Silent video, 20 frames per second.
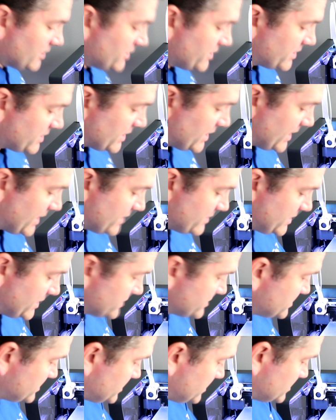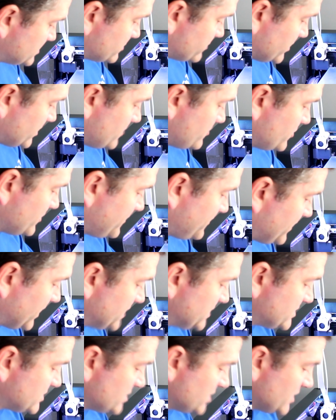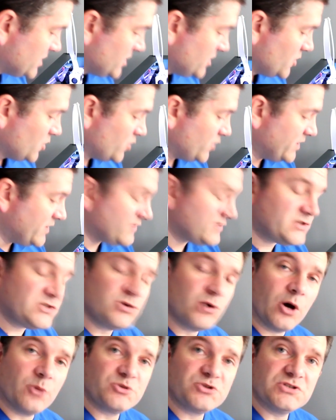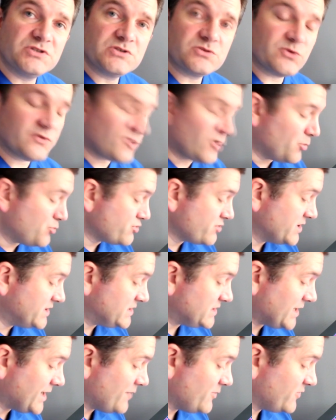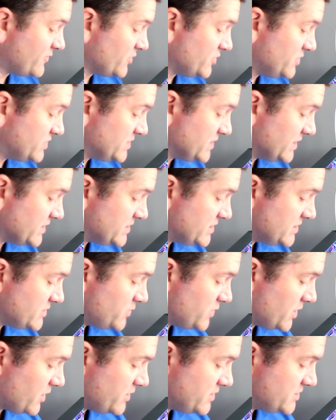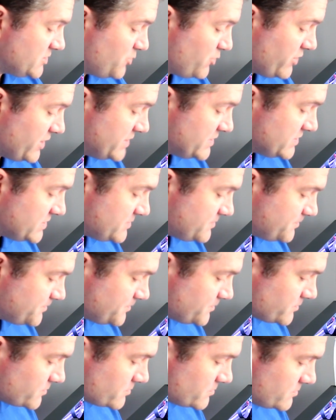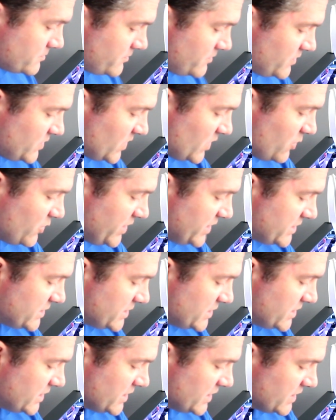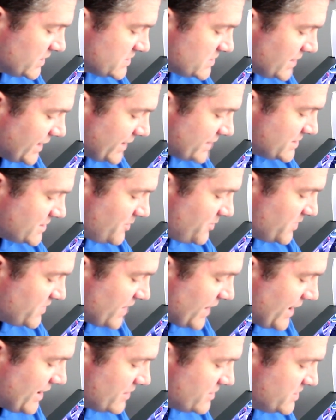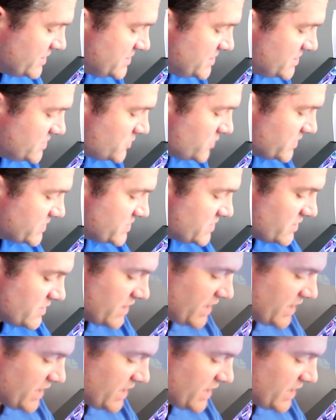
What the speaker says: a look at the LCD screen, we're faced with two options. We've got print and we've got utilities. We go into print, we can select up and down, and this is what's on